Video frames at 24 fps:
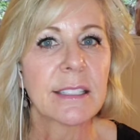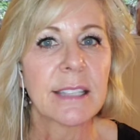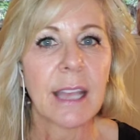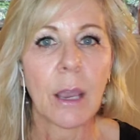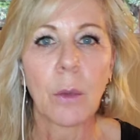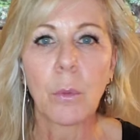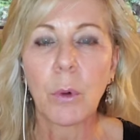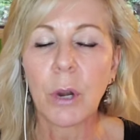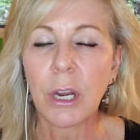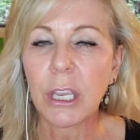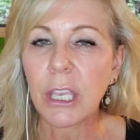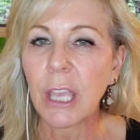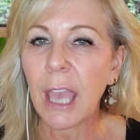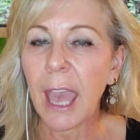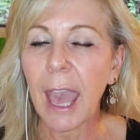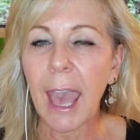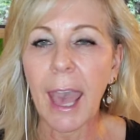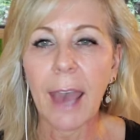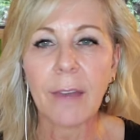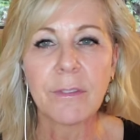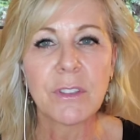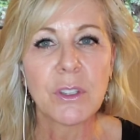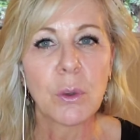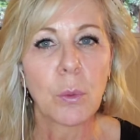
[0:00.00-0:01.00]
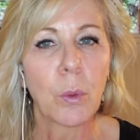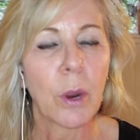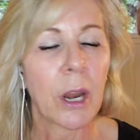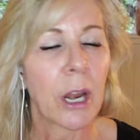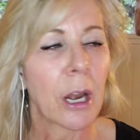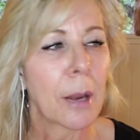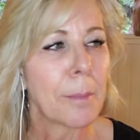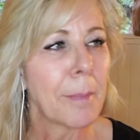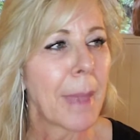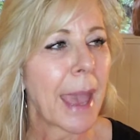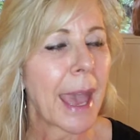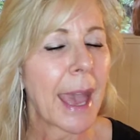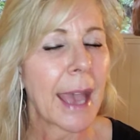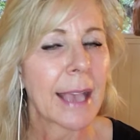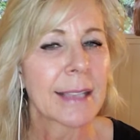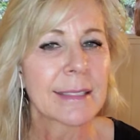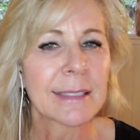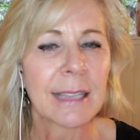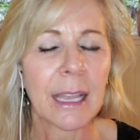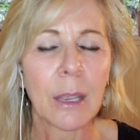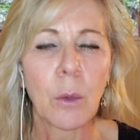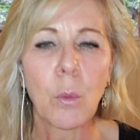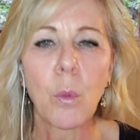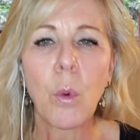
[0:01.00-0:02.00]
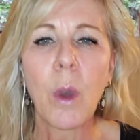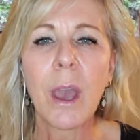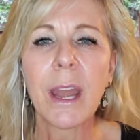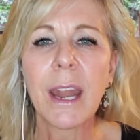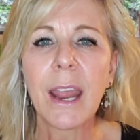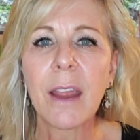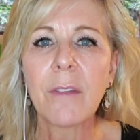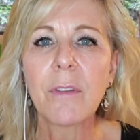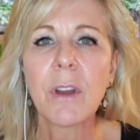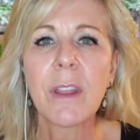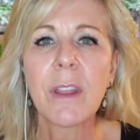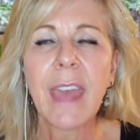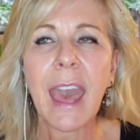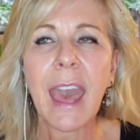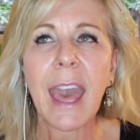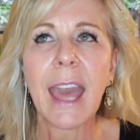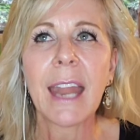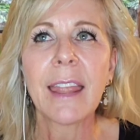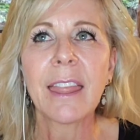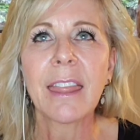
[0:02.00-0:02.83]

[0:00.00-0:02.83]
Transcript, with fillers: that where you have to wear a mask like whatever that